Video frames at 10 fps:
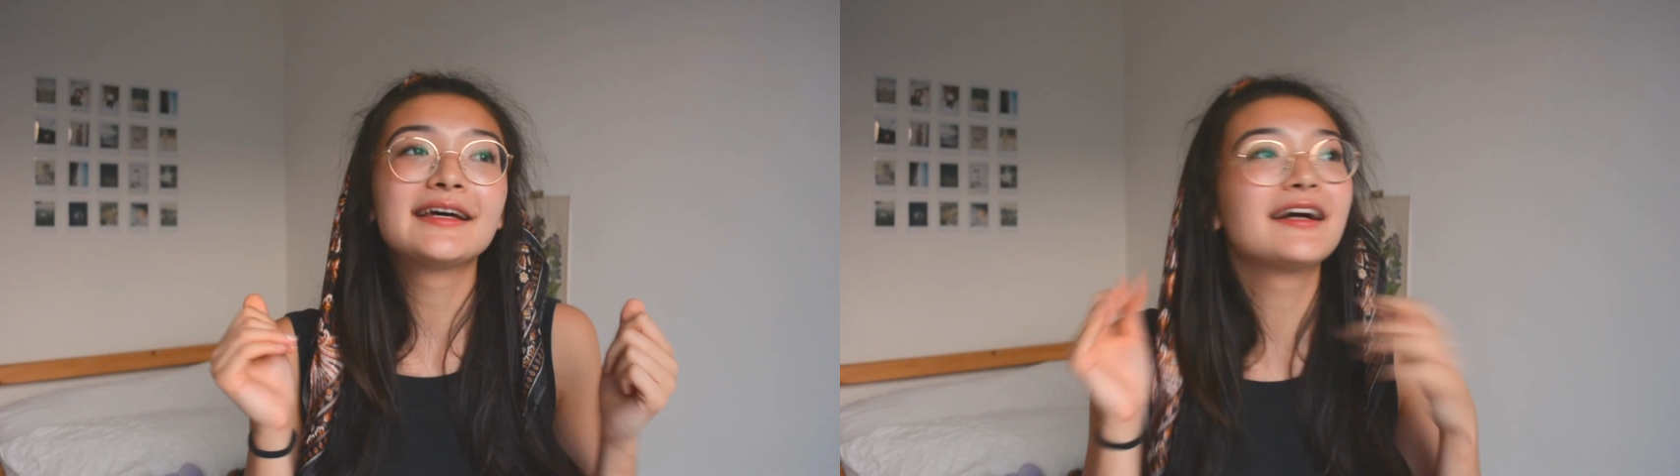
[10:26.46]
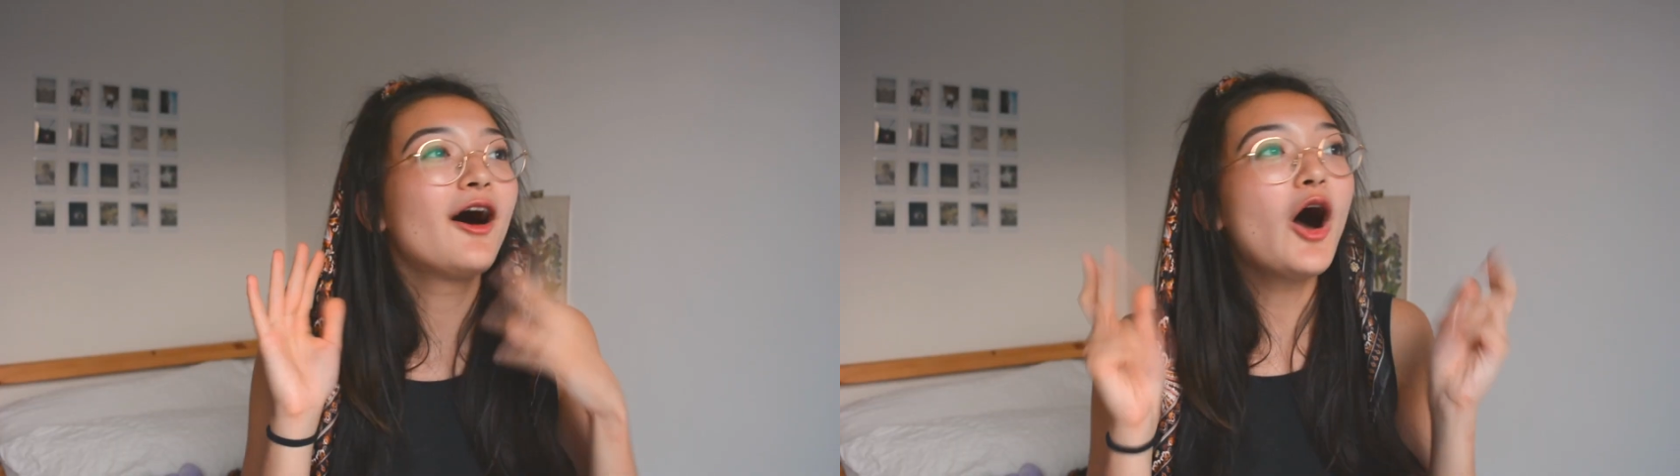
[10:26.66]

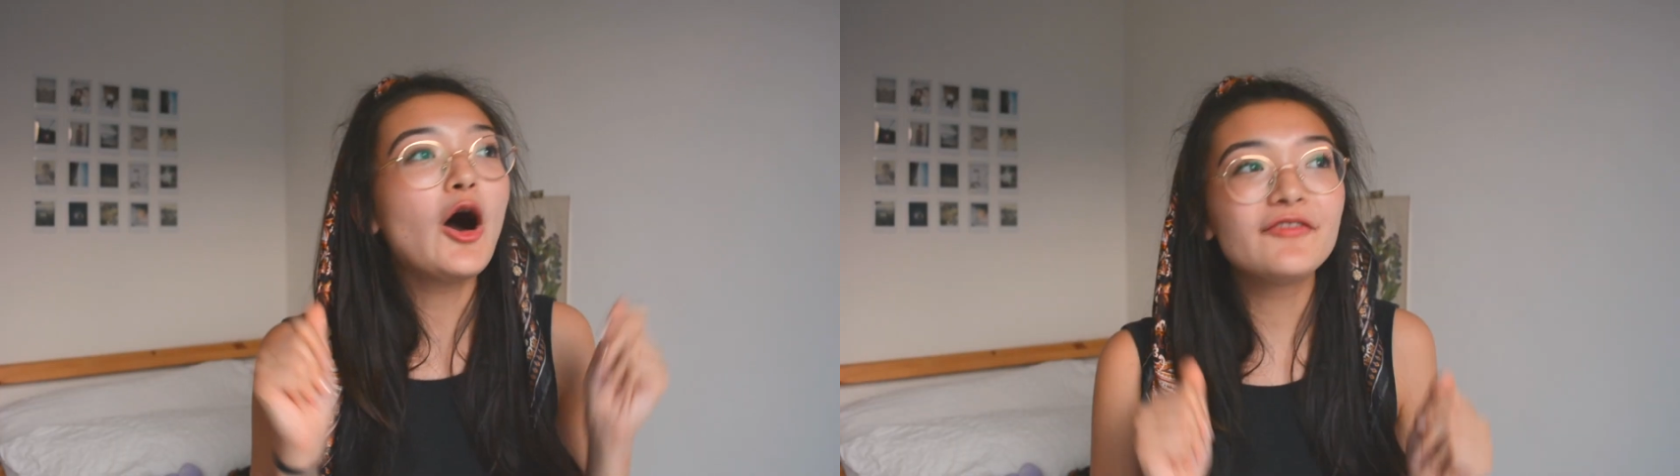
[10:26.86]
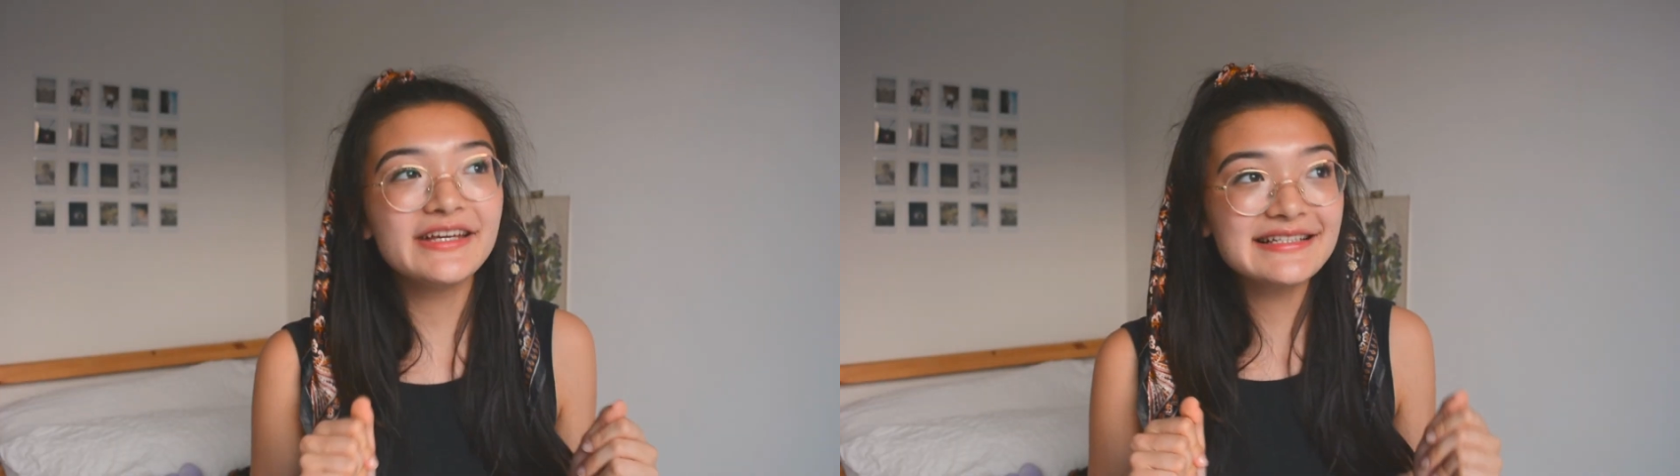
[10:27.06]
like
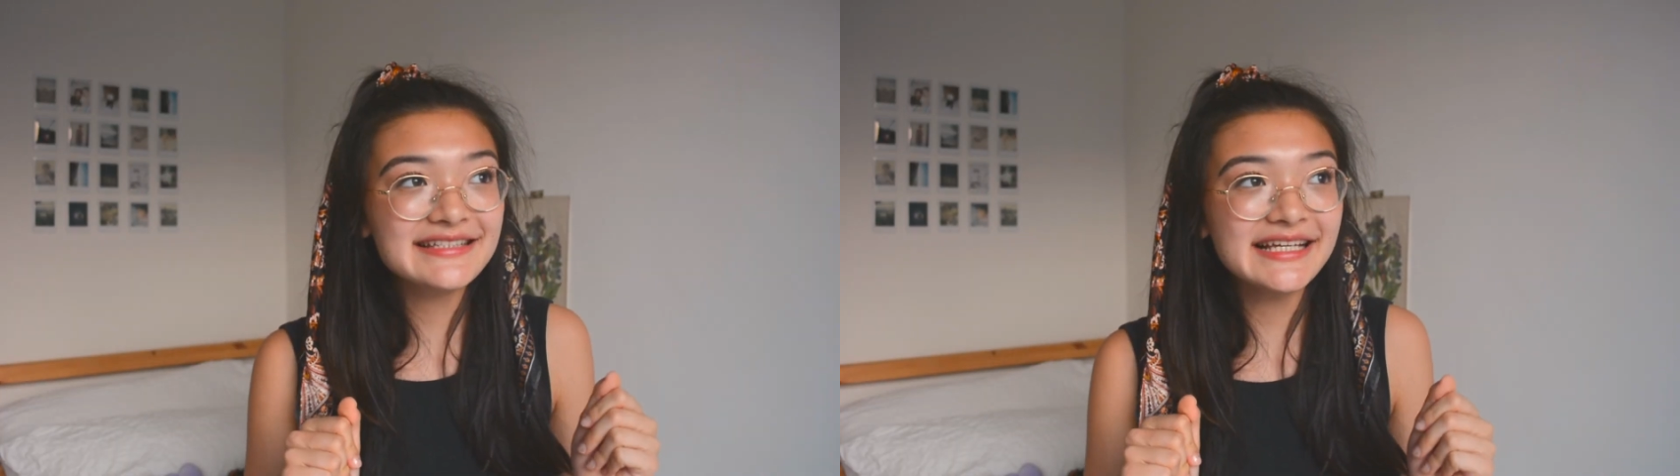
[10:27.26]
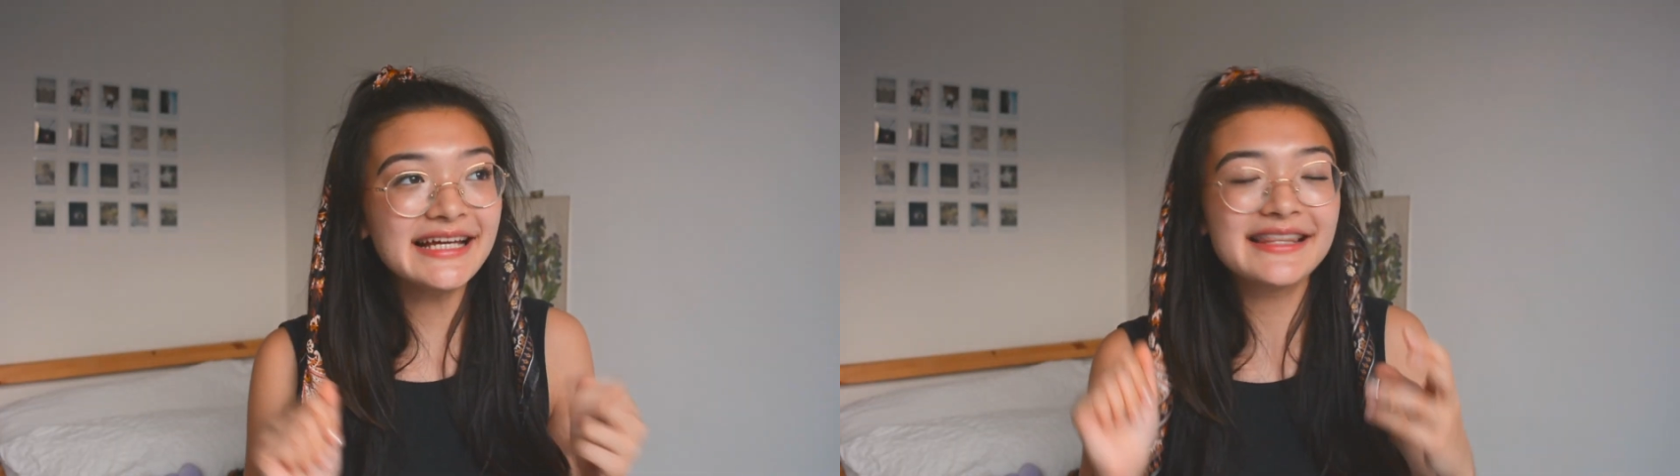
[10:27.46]

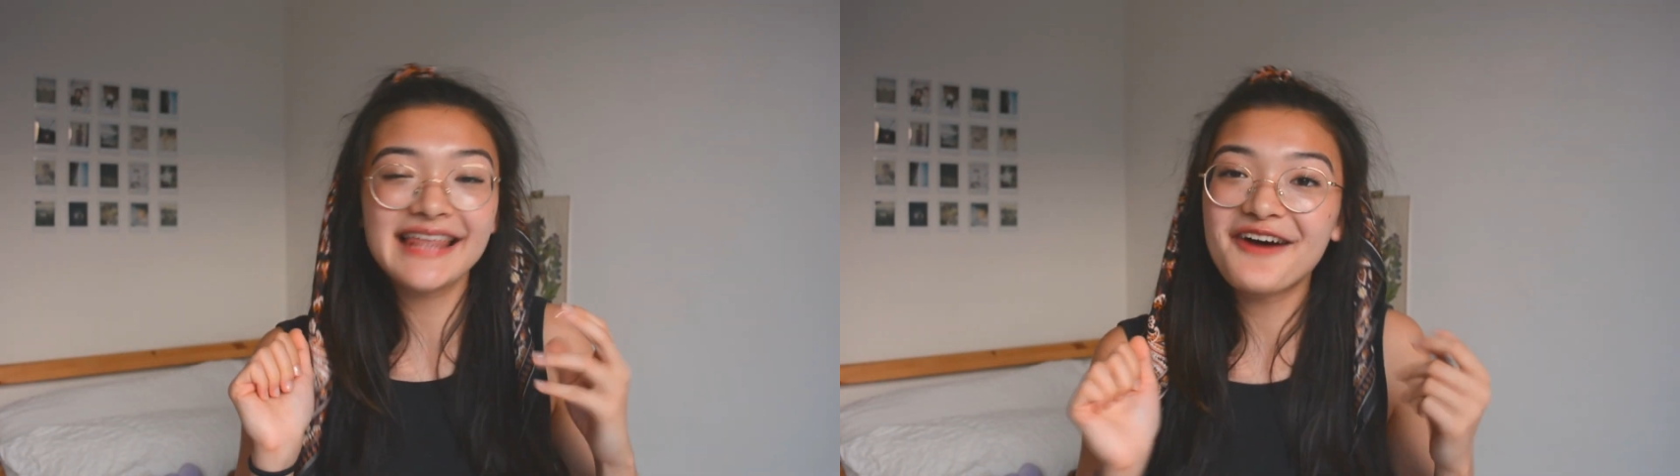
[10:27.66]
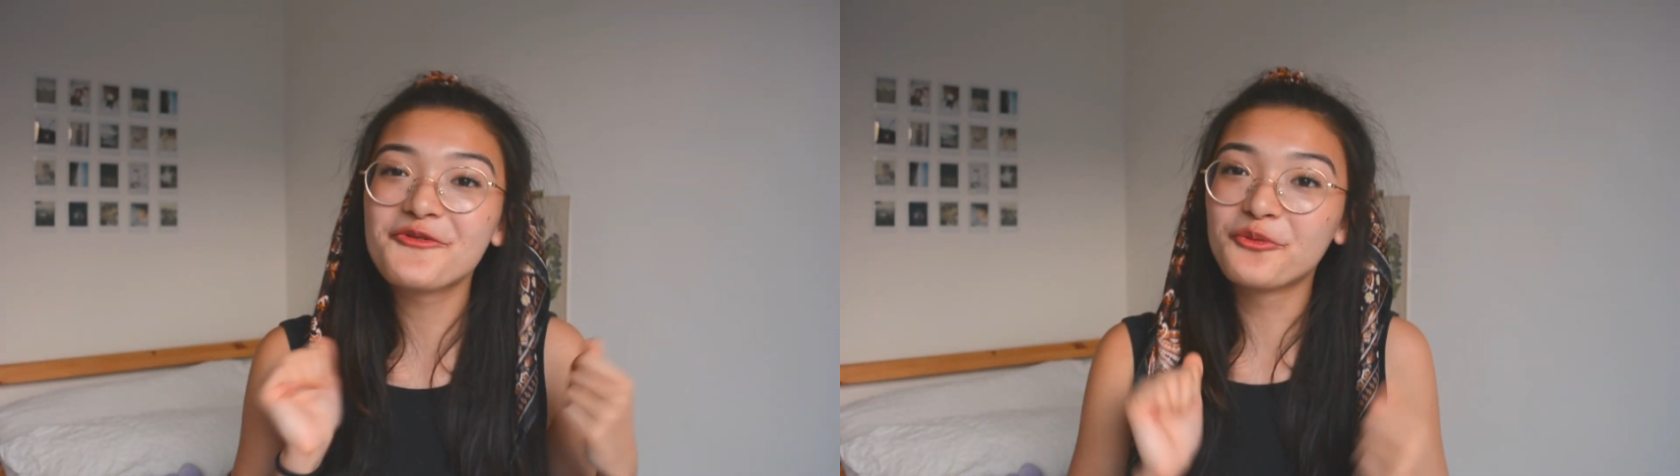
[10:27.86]
obviously
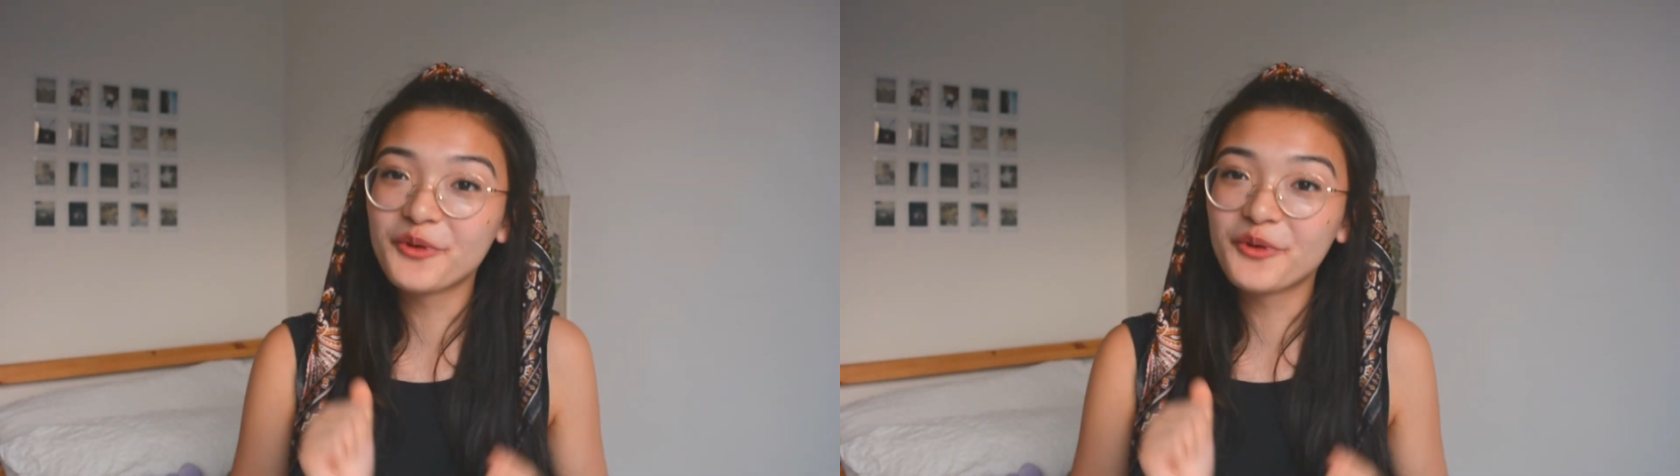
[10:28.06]
that